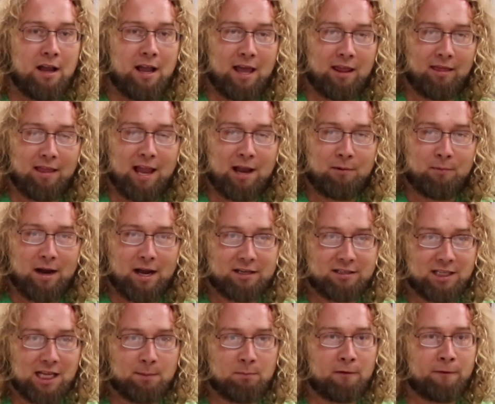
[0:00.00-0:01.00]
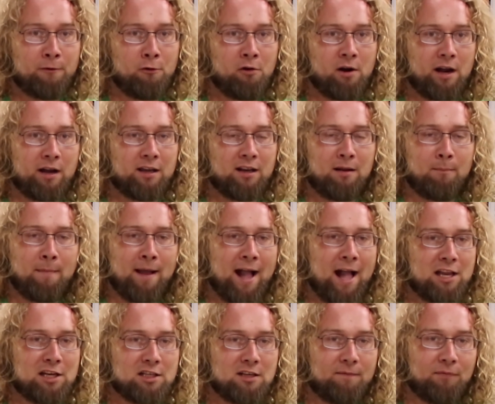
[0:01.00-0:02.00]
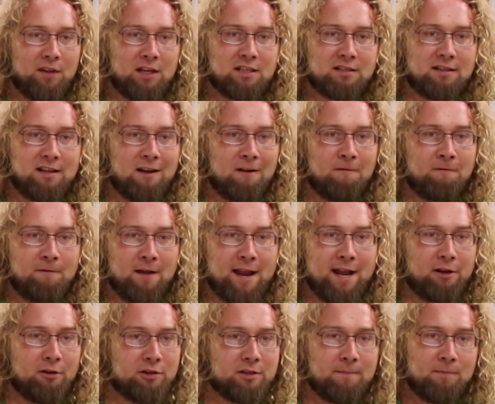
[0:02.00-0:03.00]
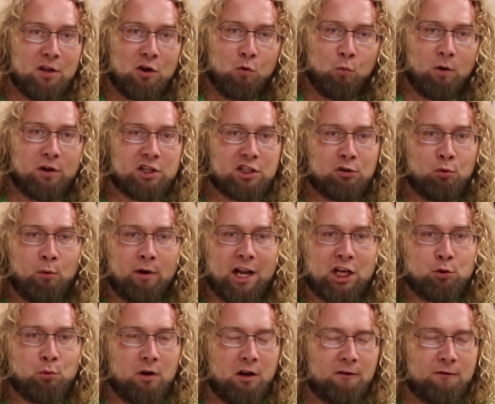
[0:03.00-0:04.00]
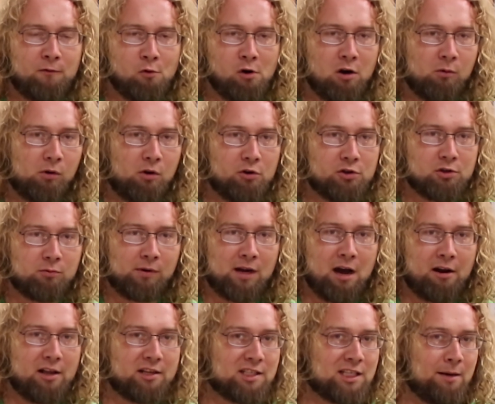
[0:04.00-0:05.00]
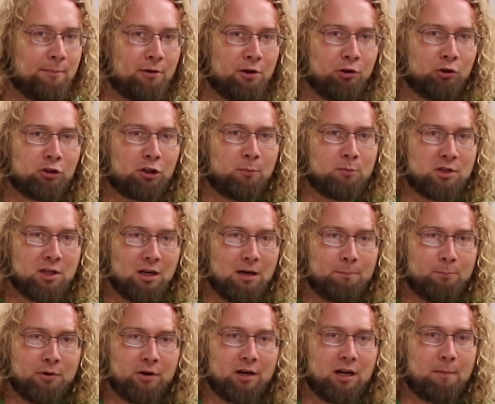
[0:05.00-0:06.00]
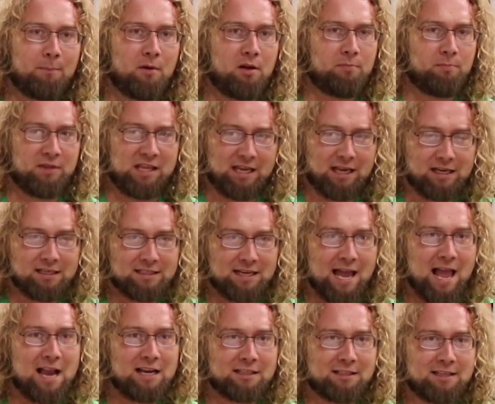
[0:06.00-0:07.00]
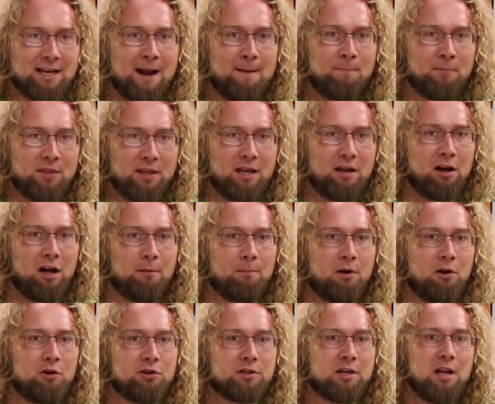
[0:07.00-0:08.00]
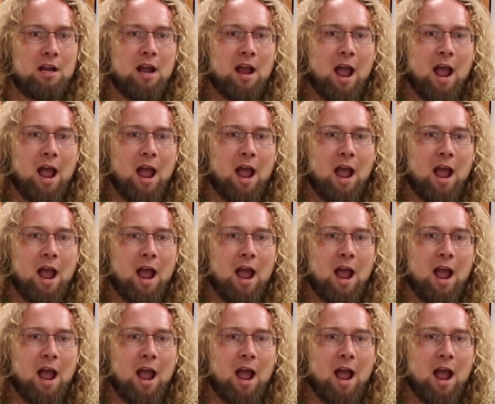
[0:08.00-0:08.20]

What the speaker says: And like I said before, I can imagine if this thing fails, once 2024 rolls around, a similar group's going to put up the exact same thing almost,